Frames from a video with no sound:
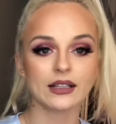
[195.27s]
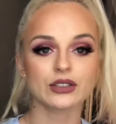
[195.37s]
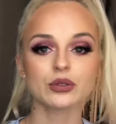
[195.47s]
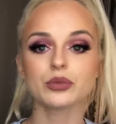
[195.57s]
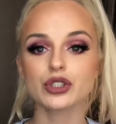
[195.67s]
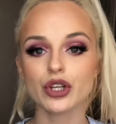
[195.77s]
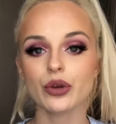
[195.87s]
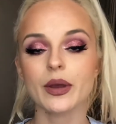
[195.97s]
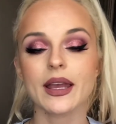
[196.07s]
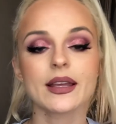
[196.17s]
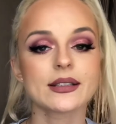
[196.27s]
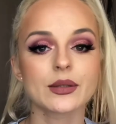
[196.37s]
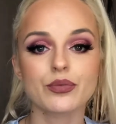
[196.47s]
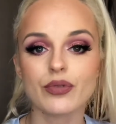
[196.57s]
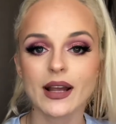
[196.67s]
number two is
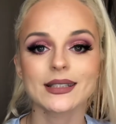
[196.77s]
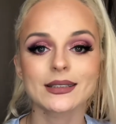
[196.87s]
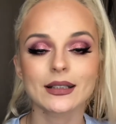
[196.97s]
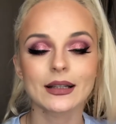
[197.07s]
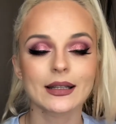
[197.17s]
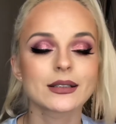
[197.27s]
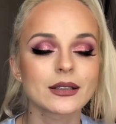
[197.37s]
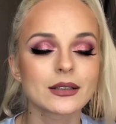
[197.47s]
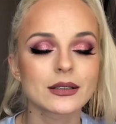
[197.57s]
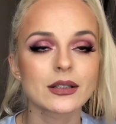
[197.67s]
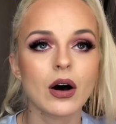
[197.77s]
pressed glitters